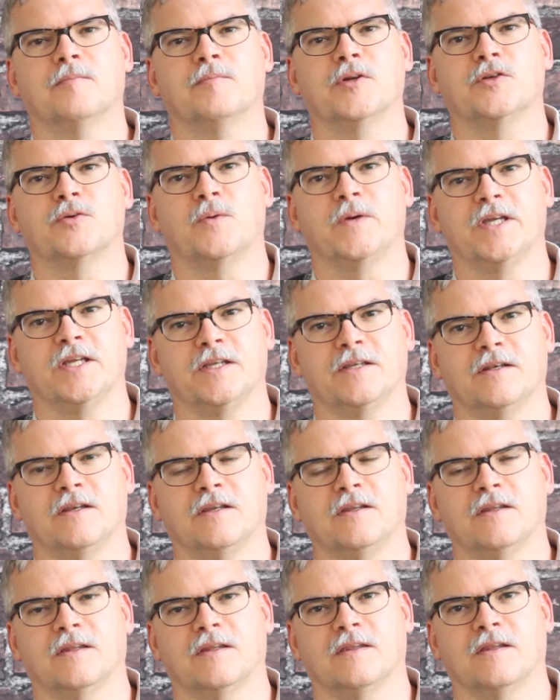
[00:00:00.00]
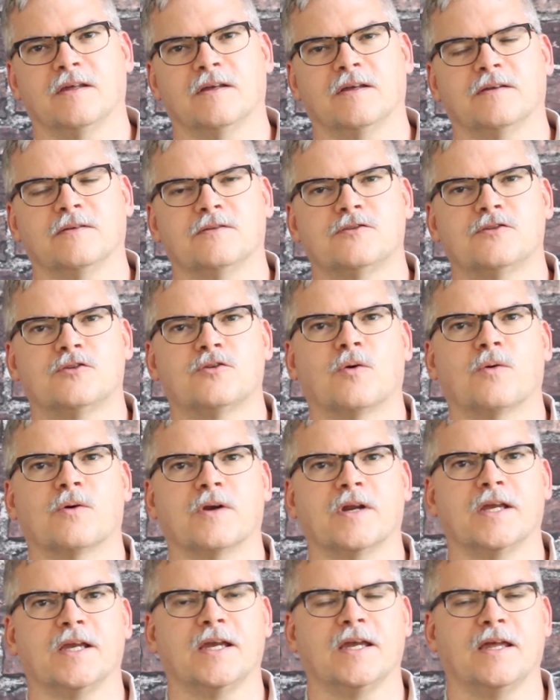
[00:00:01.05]
between the
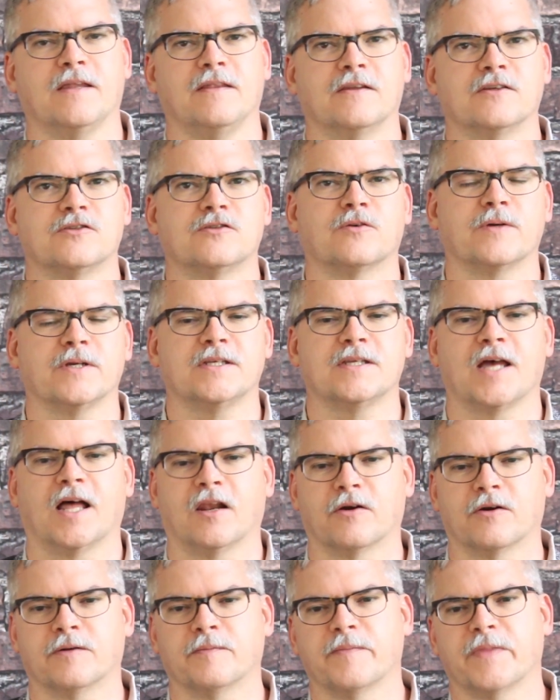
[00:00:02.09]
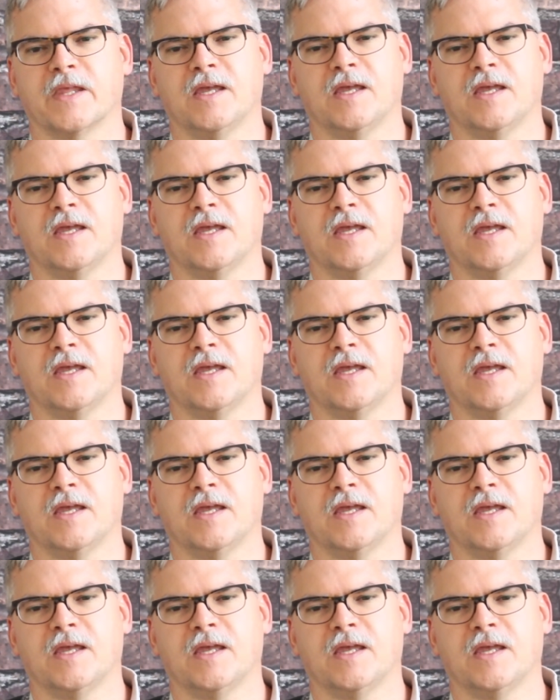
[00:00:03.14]
story and the storyteller,